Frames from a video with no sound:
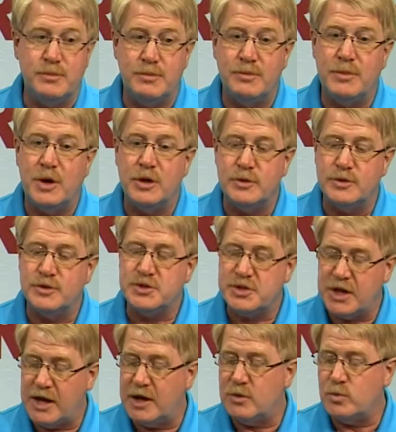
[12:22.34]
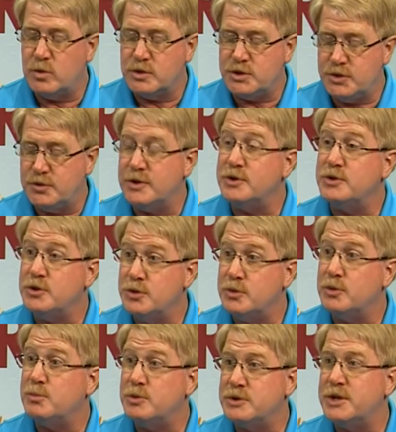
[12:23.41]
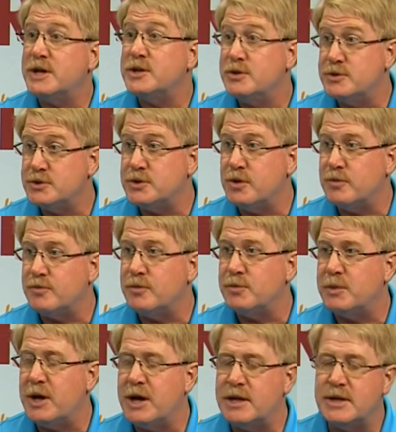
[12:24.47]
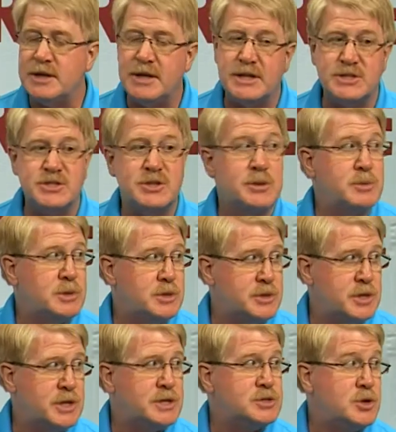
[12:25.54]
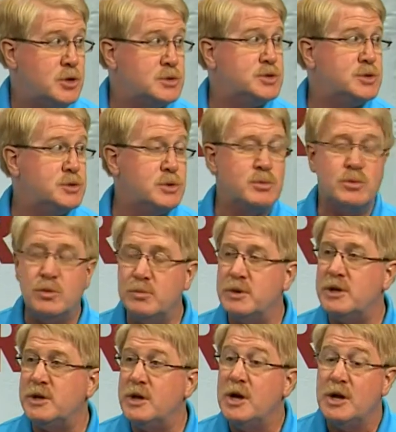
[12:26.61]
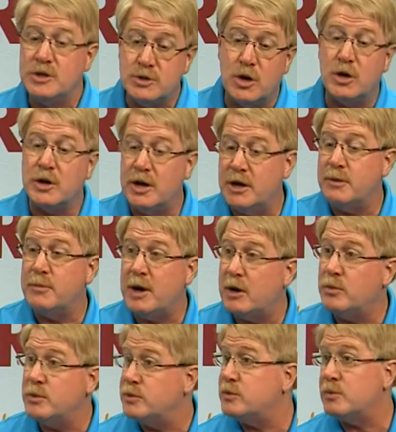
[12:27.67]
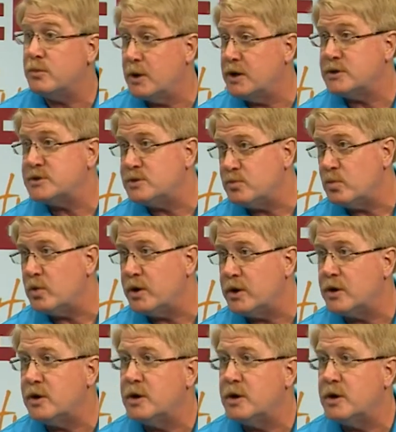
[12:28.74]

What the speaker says: understand what you can do to protect yourself from that, and that's some of the things also that we'll be talking about with the ransomware